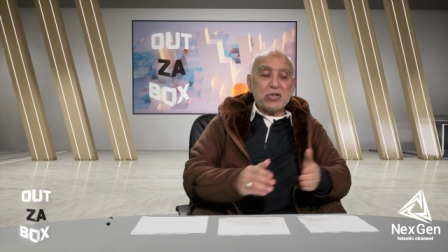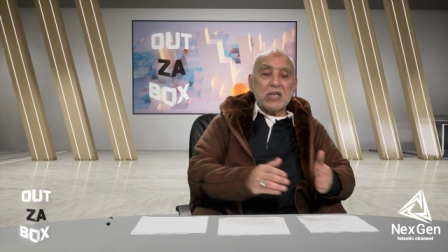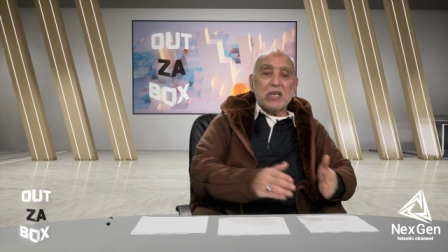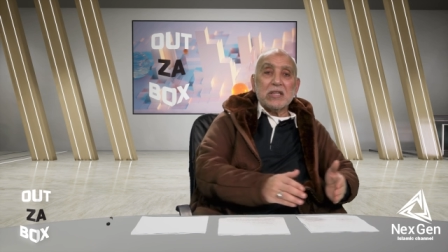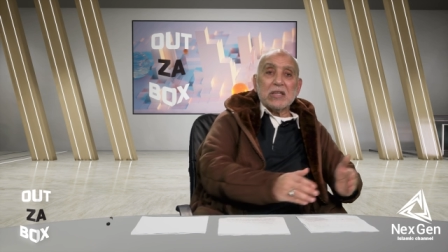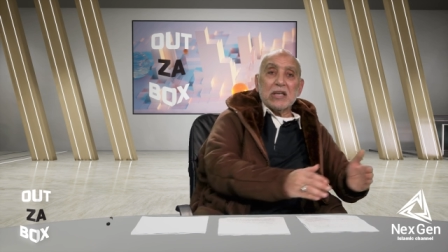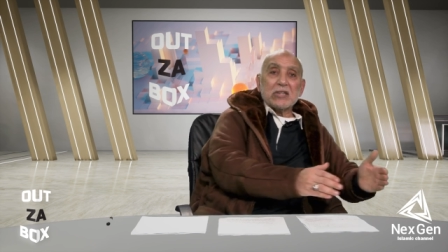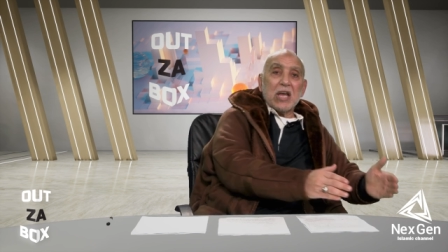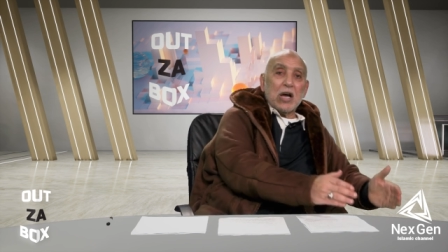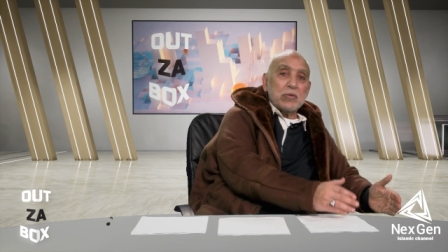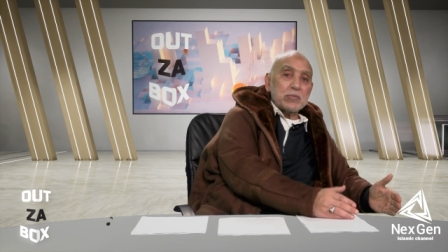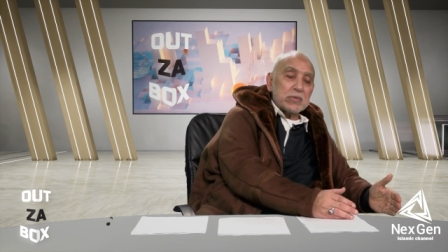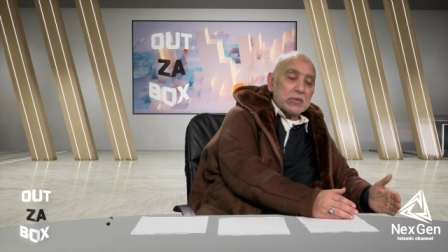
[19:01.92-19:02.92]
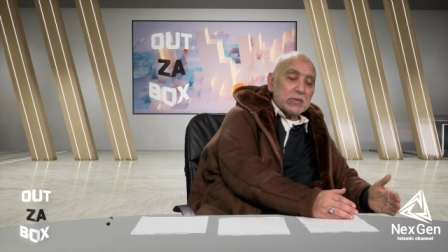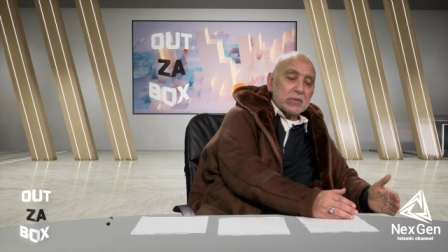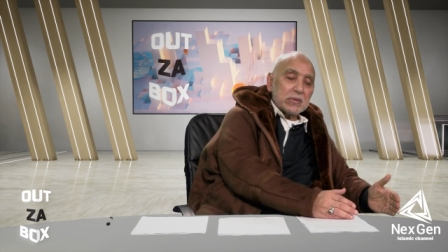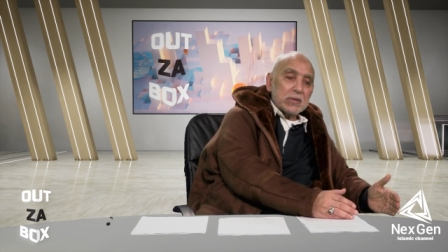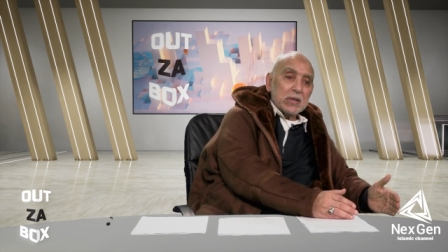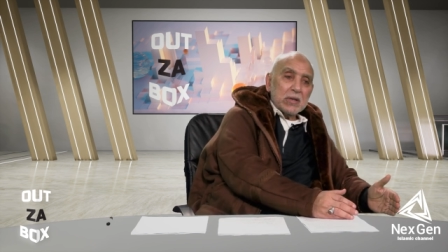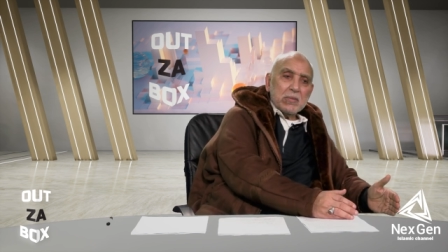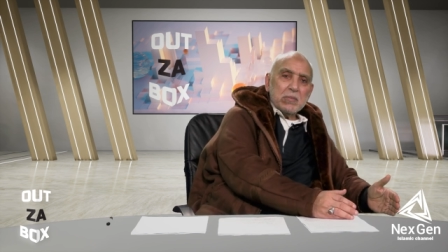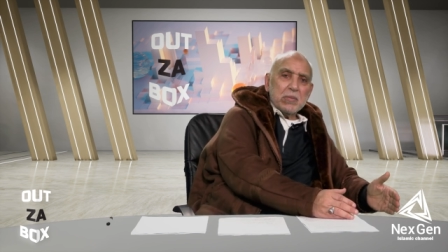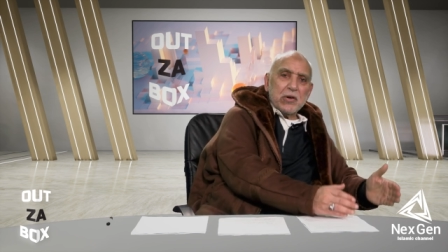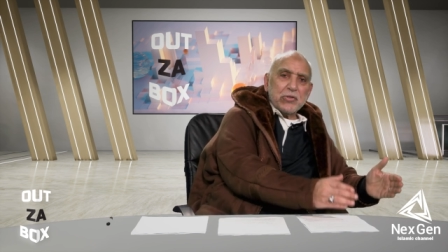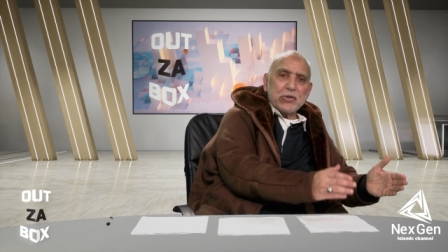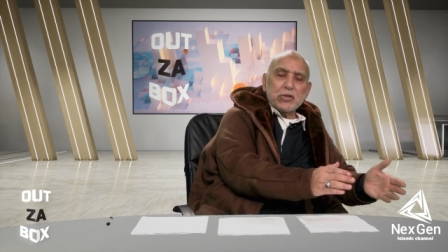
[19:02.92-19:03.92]
has stayed at home
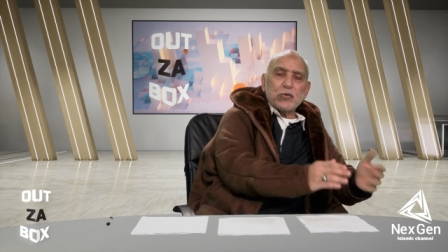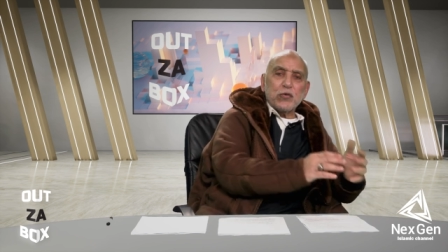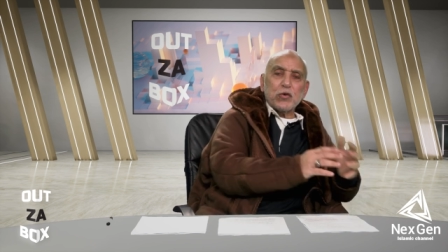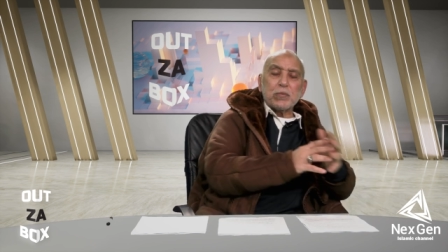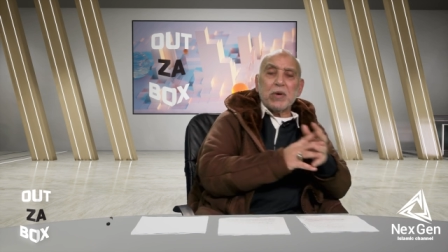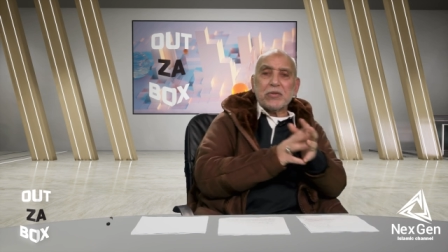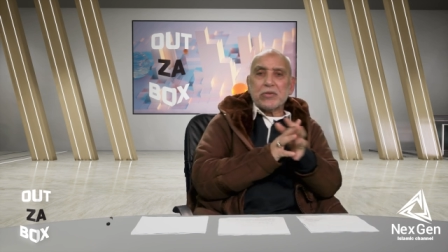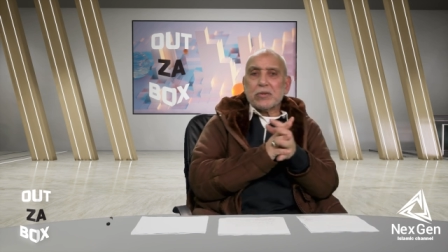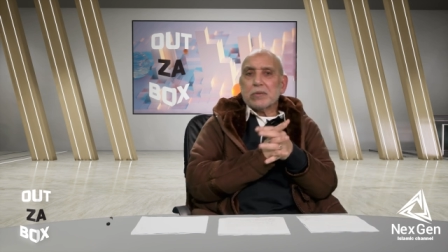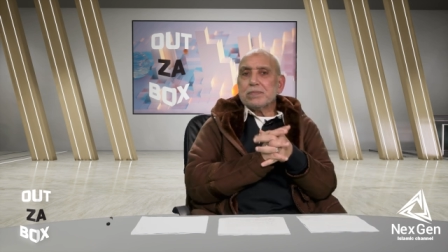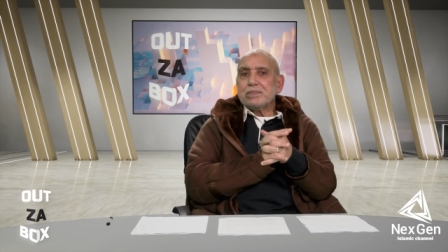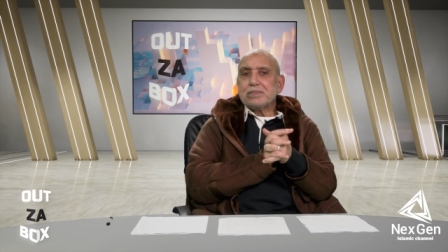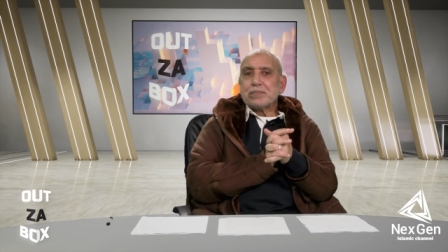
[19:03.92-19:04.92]
about 3 to 4 months.